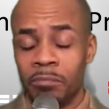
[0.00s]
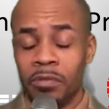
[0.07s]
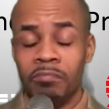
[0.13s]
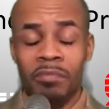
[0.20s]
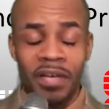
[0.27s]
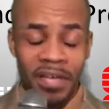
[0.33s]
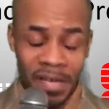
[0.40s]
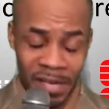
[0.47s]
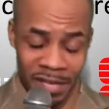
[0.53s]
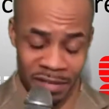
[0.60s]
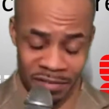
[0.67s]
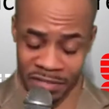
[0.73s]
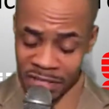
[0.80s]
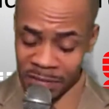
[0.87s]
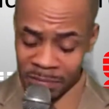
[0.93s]
put my
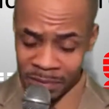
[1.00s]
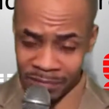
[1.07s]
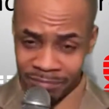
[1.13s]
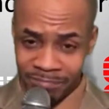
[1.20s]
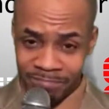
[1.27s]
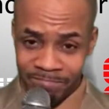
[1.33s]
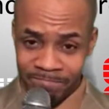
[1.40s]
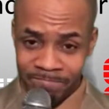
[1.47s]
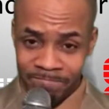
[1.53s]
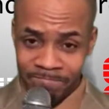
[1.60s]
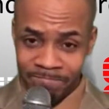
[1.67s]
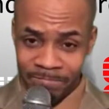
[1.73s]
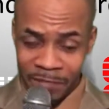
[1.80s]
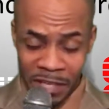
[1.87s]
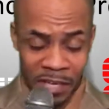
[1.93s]
hands up,
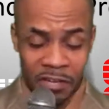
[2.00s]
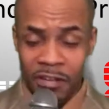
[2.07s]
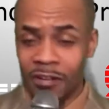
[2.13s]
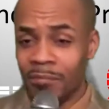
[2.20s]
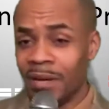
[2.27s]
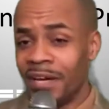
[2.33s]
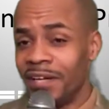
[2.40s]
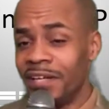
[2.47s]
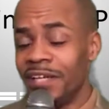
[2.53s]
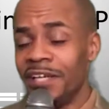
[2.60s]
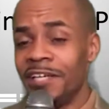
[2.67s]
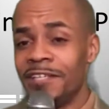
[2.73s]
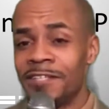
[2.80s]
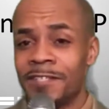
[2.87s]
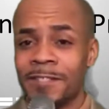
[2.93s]
got on my
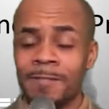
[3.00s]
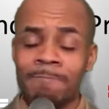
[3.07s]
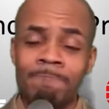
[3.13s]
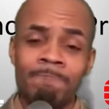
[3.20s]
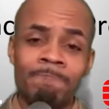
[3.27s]
knees,